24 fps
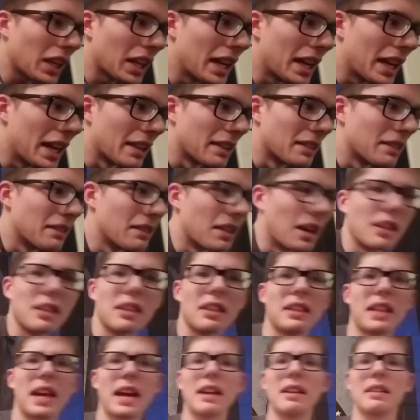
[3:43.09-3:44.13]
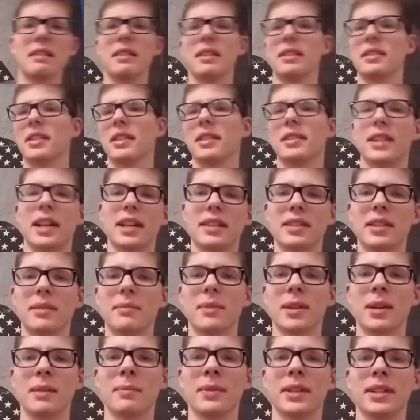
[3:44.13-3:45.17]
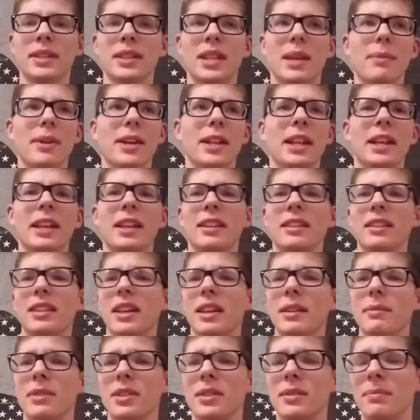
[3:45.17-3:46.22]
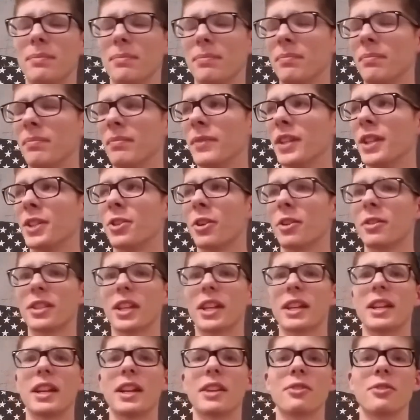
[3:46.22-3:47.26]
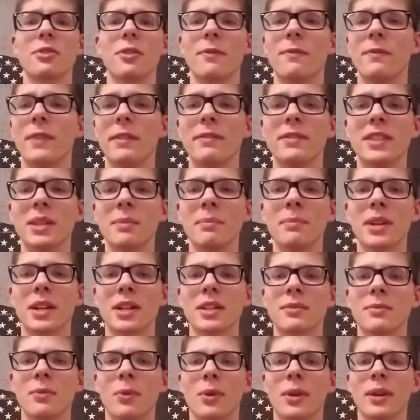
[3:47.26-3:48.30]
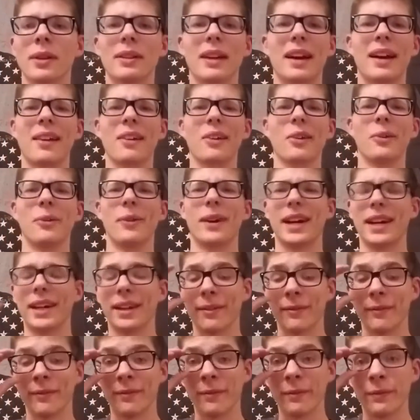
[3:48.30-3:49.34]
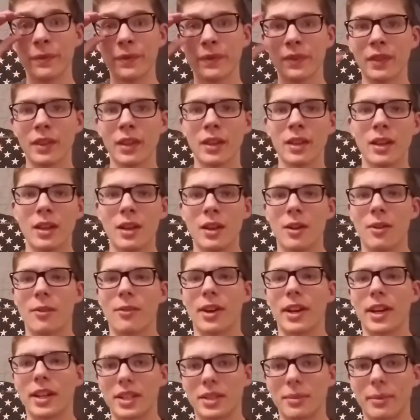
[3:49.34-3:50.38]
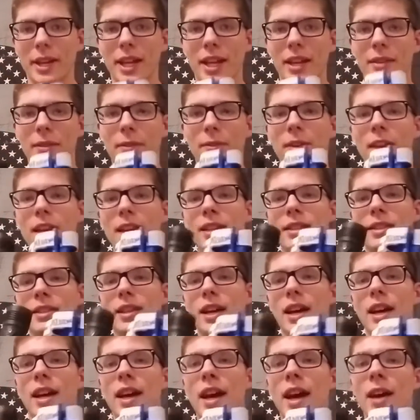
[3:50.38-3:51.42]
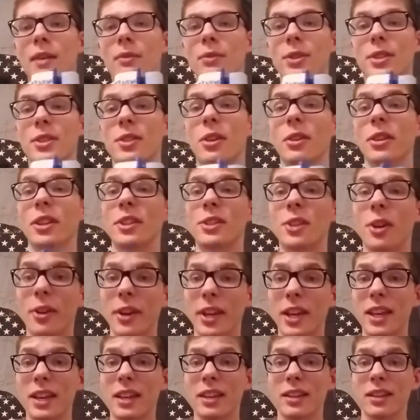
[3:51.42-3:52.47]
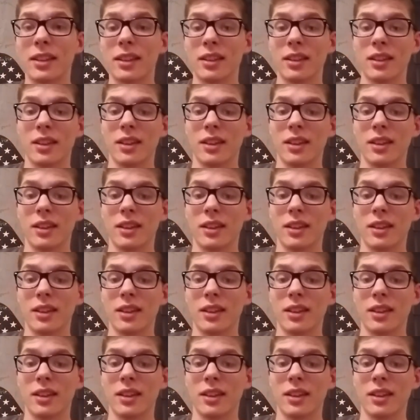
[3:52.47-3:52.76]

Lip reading: And other than that, it's the exact same thing, but they pay like, they charge like an extra $15 for it. I don't know why. Right next to my handcuff case, I have what's called a tourniquet.